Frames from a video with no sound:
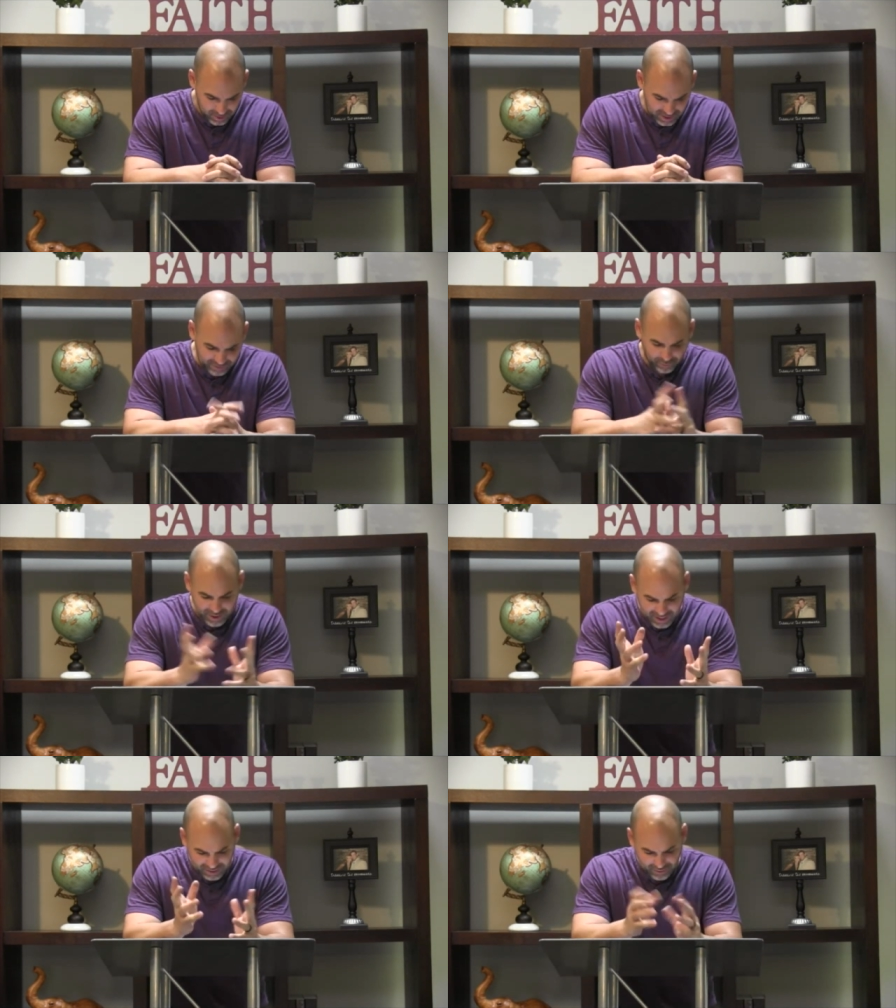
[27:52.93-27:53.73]
If we
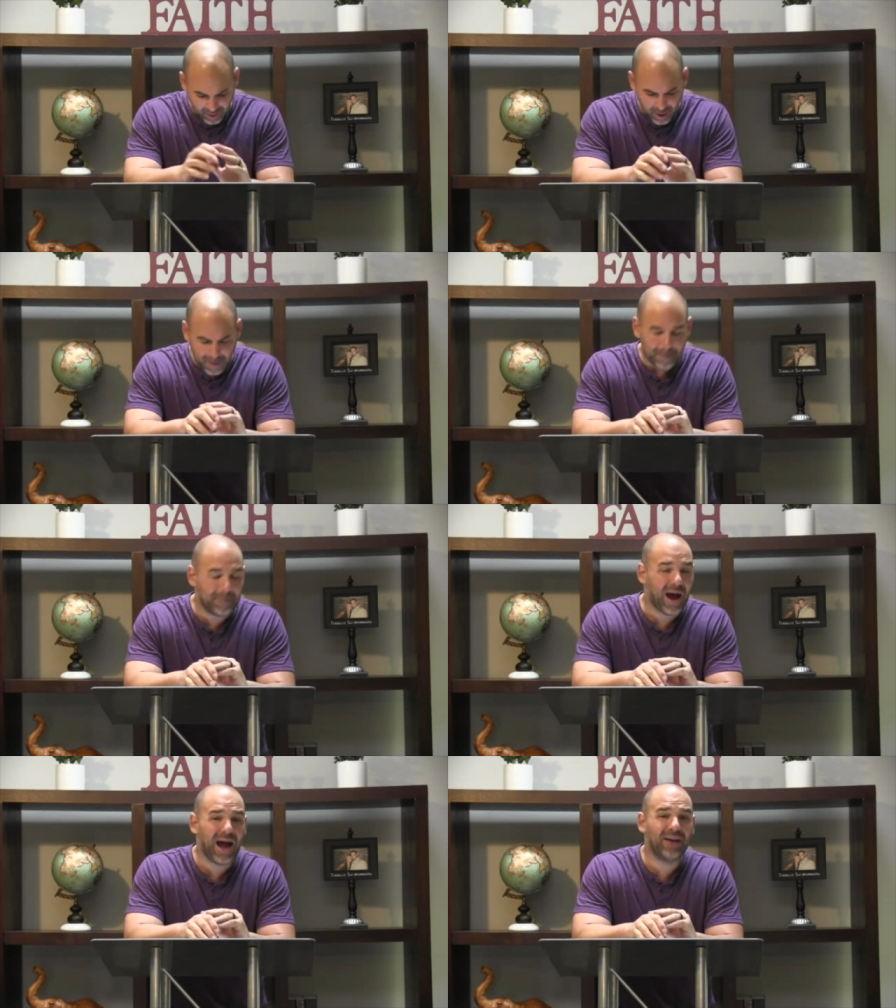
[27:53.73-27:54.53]
can even
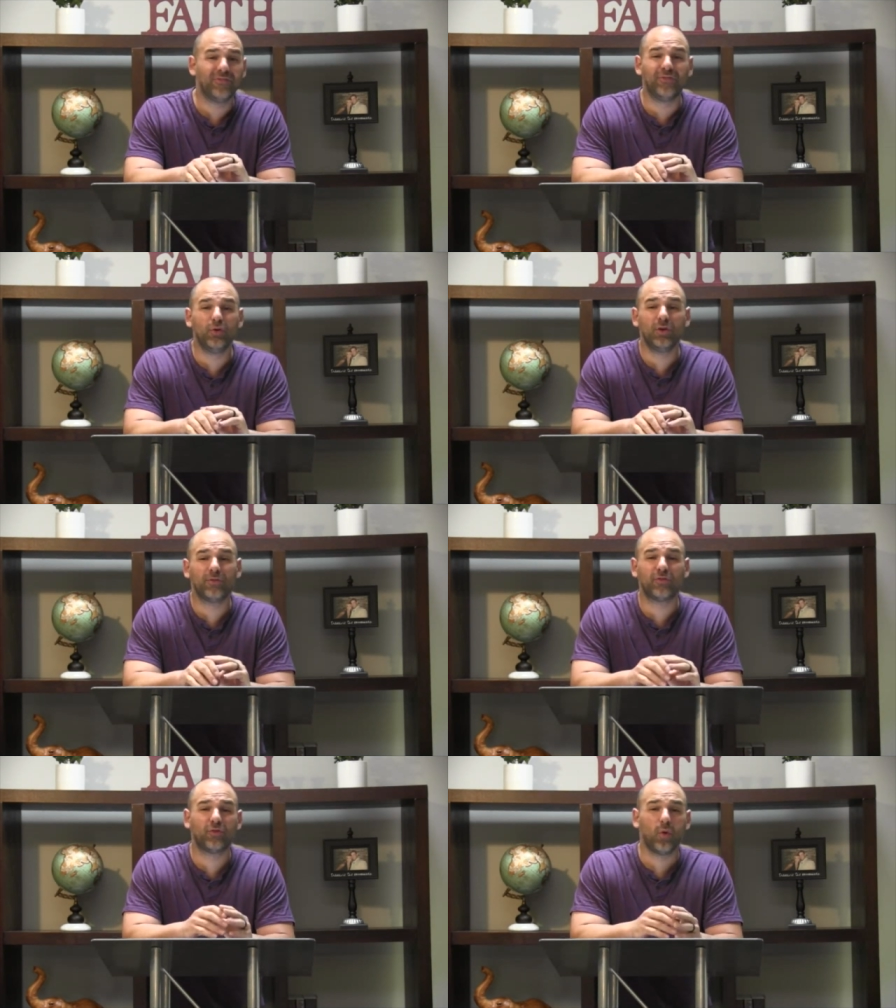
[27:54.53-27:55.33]
buy food at the
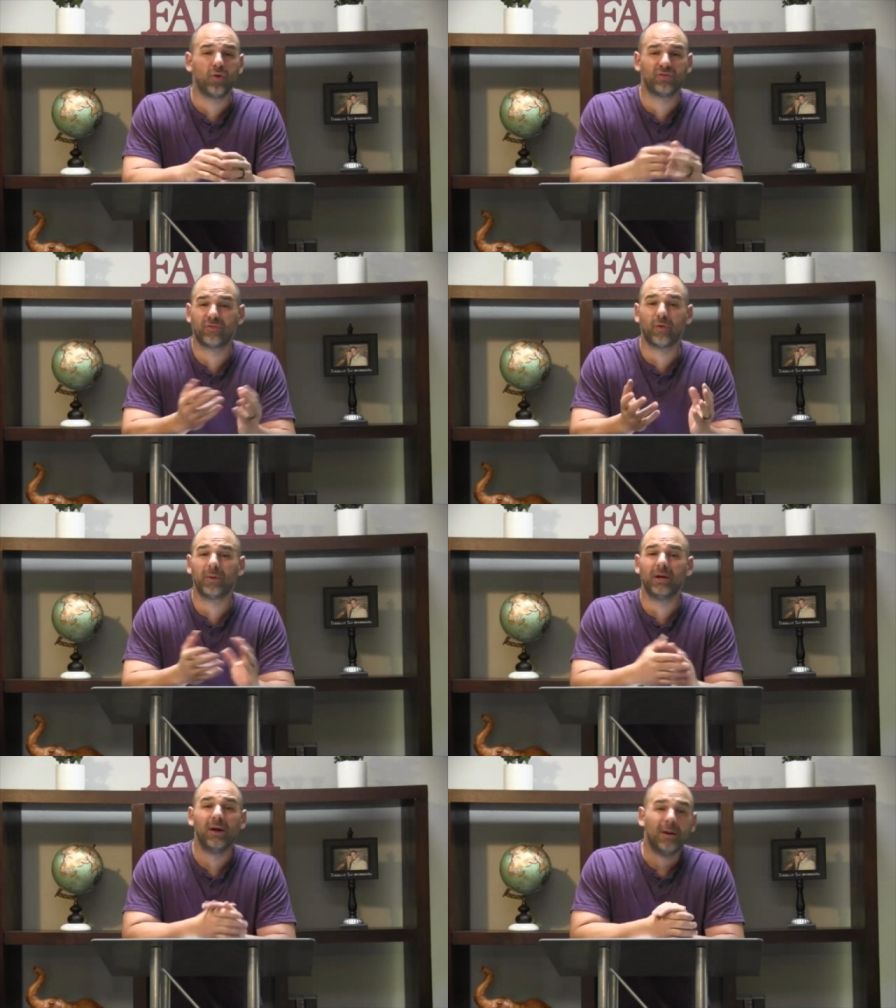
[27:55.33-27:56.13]
stores, if there'll
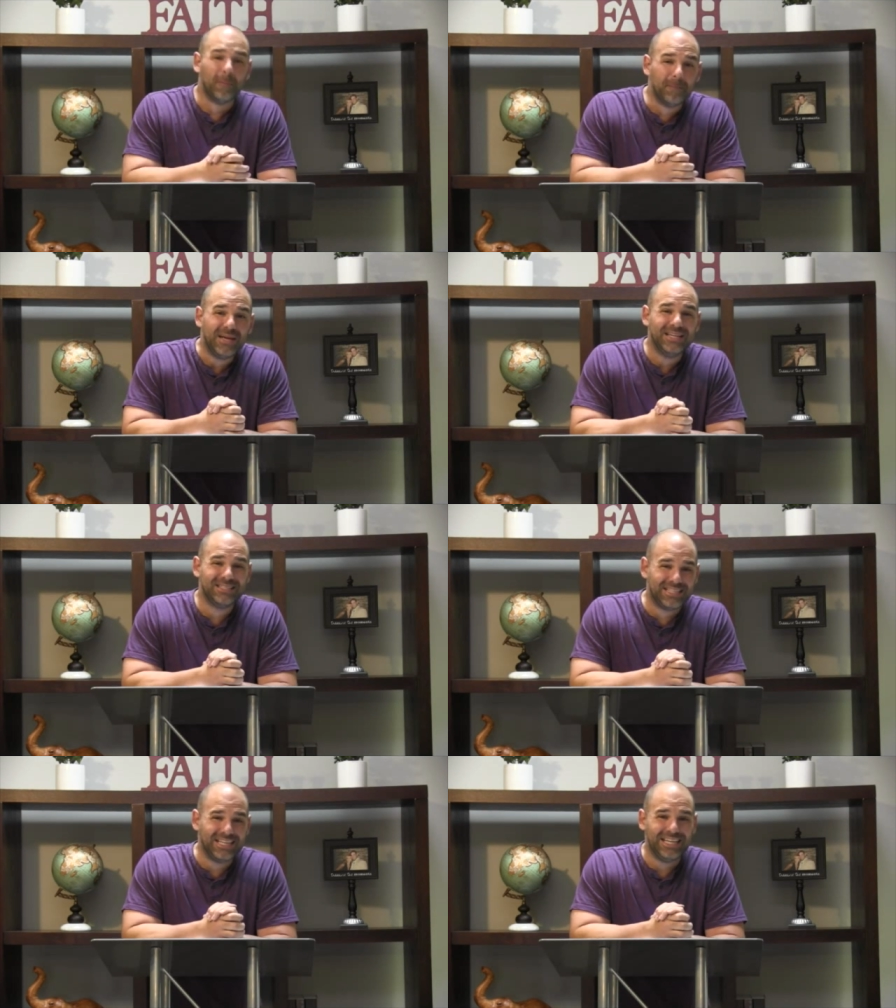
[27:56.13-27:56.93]
be meat
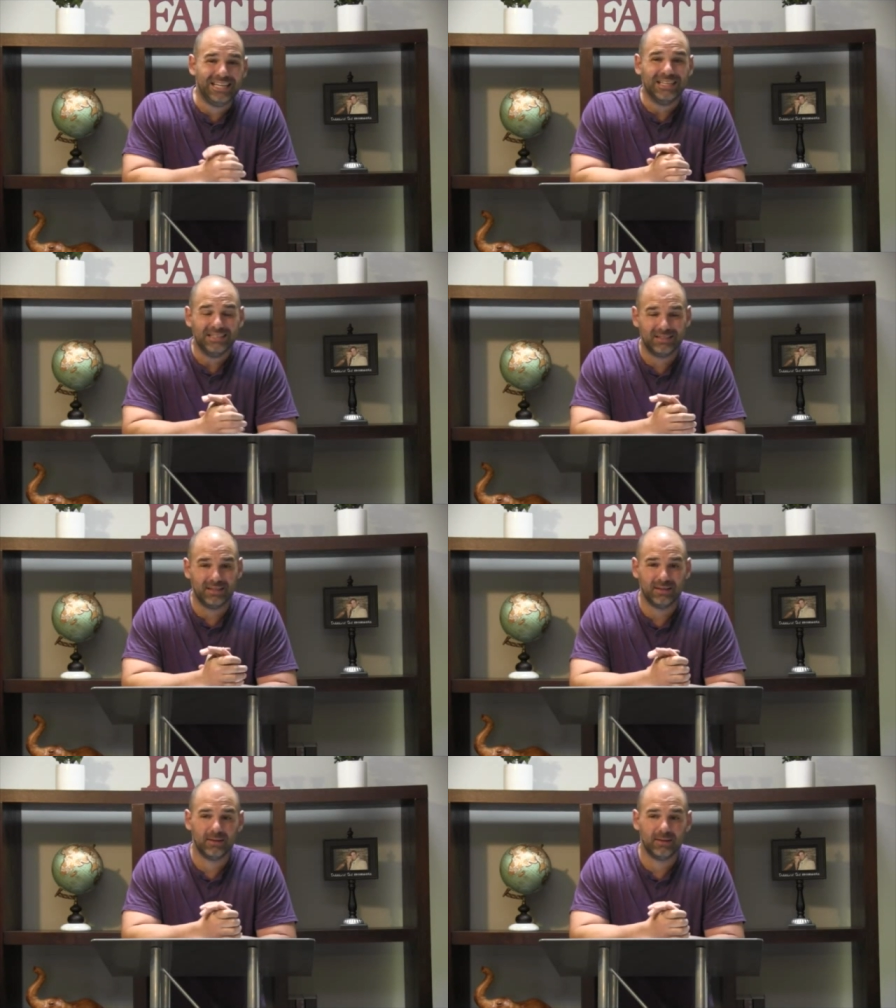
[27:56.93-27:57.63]
to eat.